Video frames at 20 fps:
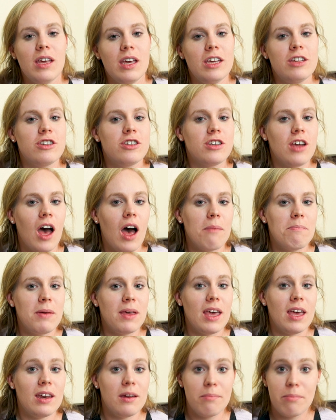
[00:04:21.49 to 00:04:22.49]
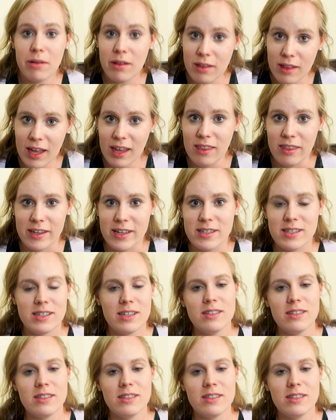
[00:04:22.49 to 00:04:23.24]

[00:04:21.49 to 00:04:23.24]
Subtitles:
each topic in a playlist,